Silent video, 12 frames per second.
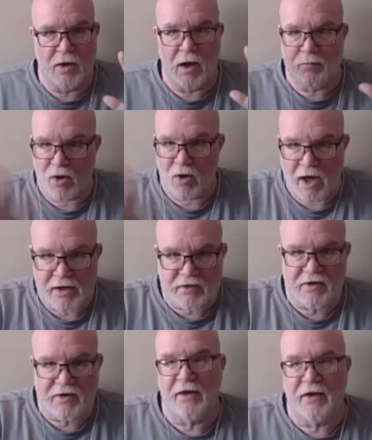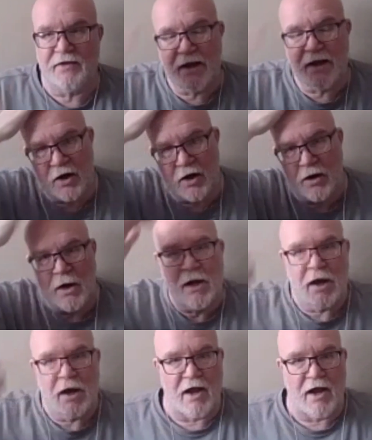products on there,
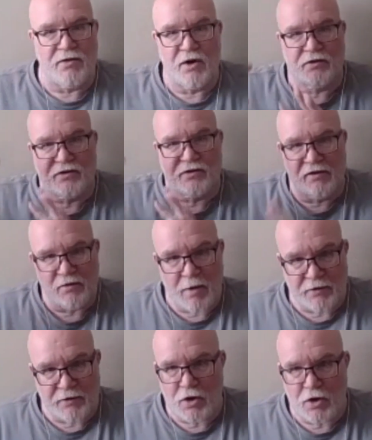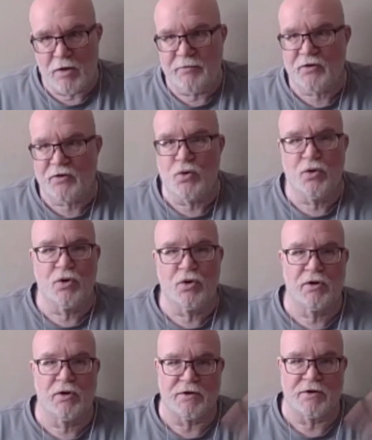and there's stuff about the herb
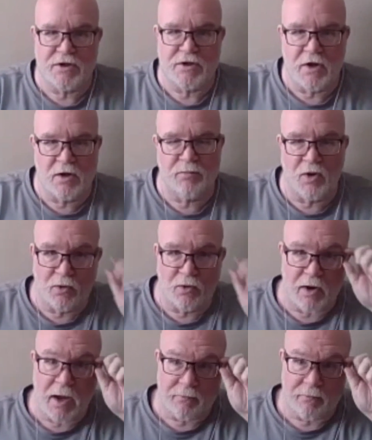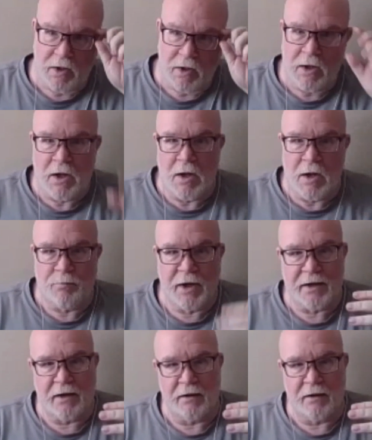school and qigong programs.
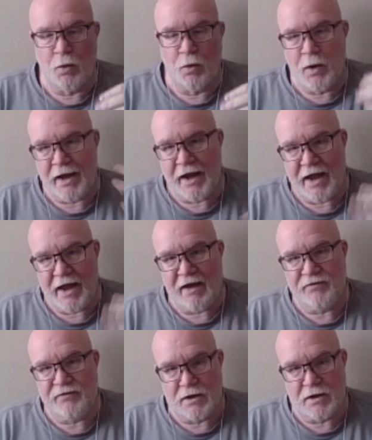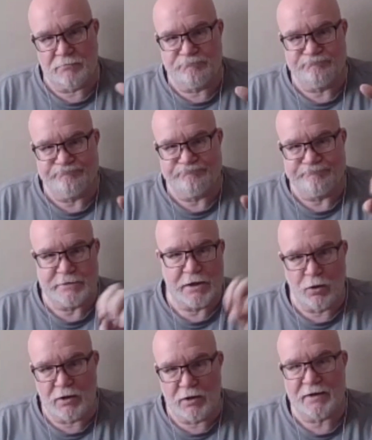But the way I have the,
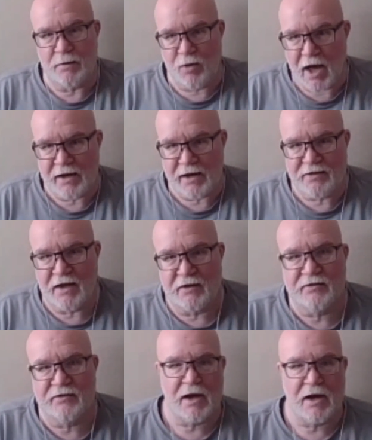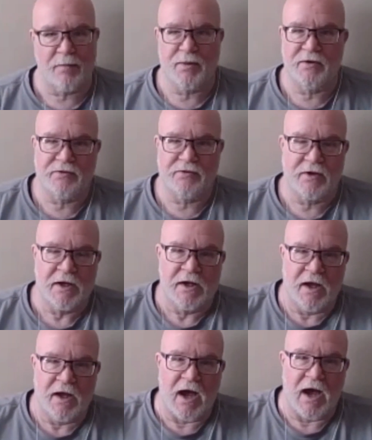like the product thing set up is,
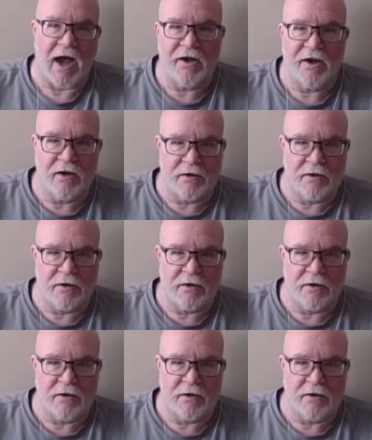I